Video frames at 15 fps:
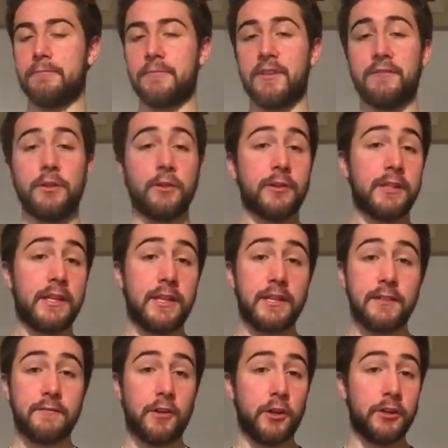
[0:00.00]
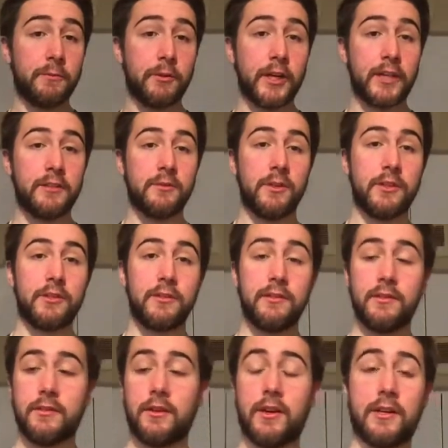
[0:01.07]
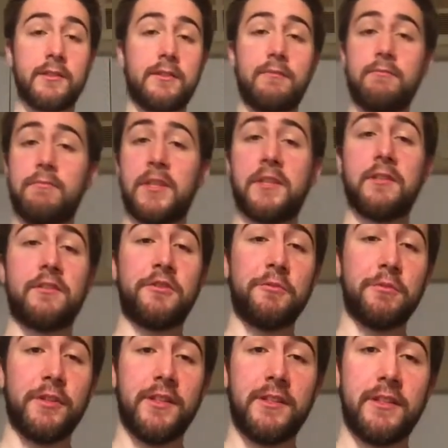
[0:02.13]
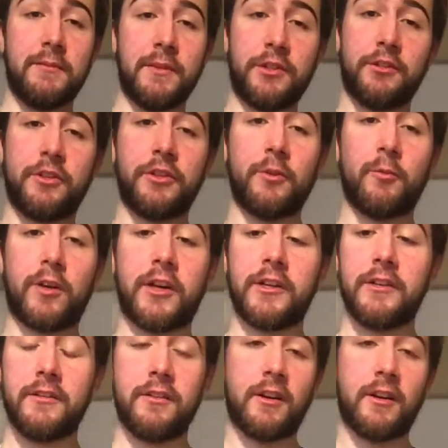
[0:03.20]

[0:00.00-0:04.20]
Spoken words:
If yours has volume graduations, awesome. Makes it super easy to measure out your water.